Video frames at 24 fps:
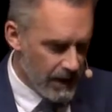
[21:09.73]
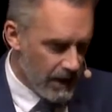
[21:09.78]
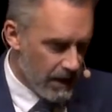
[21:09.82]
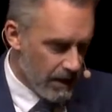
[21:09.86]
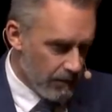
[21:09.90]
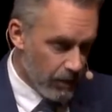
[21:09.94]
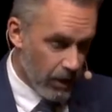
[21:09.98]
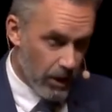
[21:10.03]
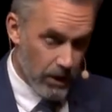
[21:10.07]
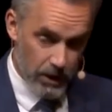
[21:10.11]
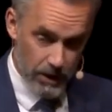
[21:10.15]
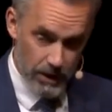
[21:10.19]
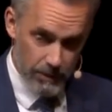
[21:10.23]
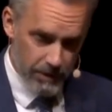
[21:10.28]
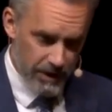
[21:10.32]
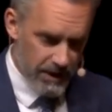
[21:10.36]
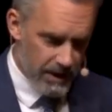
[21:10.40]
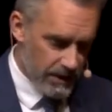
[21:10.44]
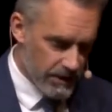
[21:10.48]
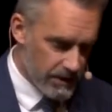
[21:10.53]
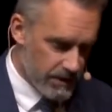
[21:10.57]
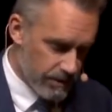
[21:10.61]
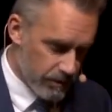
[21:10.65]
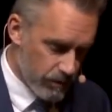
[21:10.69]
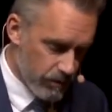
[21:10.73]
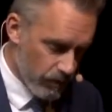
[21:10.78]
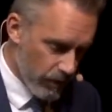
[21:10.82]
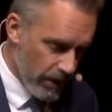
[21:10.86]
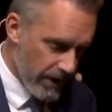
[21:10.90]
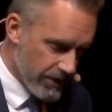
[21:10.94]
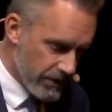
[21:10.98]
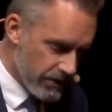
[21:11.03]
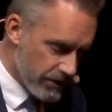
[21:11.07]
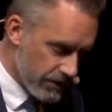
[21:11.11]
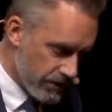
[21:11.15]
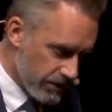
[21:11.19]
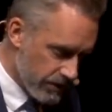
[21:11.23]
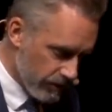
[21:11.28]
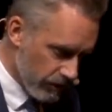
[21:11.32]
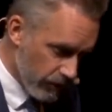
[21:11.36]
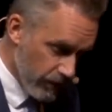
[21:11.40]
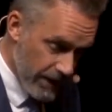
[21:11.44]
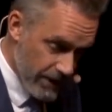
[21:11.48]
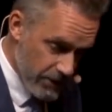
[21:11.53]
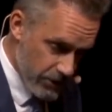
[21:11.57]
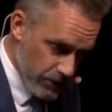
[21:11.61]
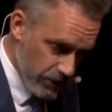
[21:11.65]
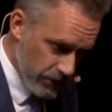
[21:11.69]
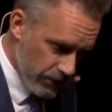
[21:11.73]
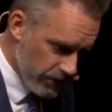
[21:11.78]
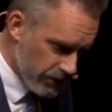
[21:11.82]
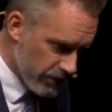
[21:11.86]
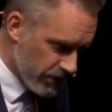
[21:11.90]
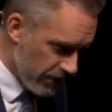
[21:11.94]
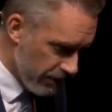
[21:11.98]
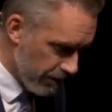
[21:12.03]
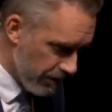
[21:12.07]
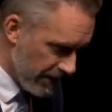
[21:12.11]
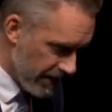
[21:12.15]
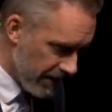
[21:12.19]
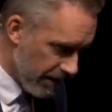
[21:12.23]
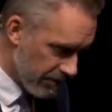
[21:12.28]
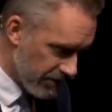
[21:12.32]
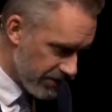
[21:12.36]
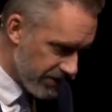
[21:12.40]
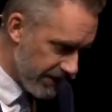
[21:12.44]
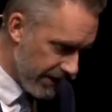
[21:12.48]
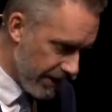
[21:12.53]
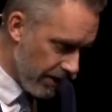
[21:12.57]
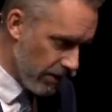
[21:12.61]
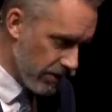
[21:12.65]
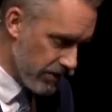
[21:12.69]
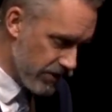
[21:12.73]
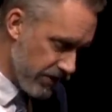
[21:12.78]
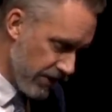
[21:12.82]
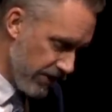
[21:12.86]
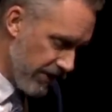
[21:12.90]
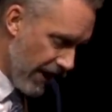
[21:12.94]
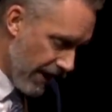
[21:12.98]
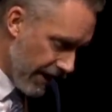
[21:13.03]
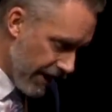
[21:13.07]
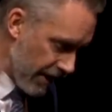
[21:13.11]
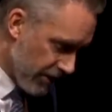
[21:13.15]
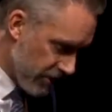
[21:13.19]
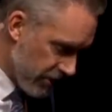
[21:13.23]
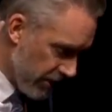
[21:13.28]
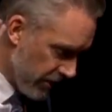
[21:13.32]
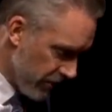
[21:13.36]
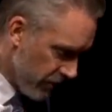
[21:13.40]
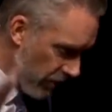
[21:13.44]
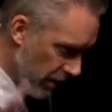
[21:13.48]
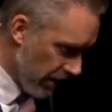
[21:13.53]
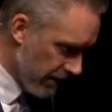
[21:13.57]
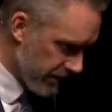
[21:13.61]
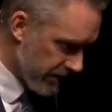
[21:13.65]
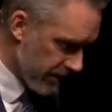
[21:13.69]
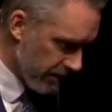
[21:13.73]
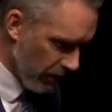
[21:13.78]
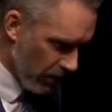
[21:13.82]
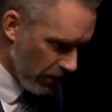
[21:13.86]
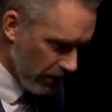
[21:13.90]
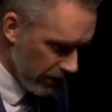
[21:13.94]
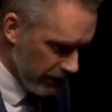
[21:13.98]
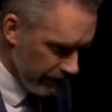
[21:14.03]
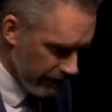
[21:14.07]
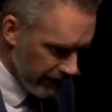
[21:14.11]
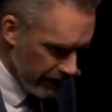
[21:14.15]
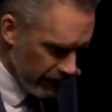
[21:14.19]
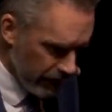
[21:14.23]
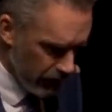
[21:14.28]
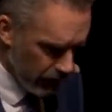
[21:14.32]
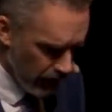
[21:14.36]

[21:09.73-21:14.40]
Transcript: partly because wage earners can become scarce, and that actually drives the market value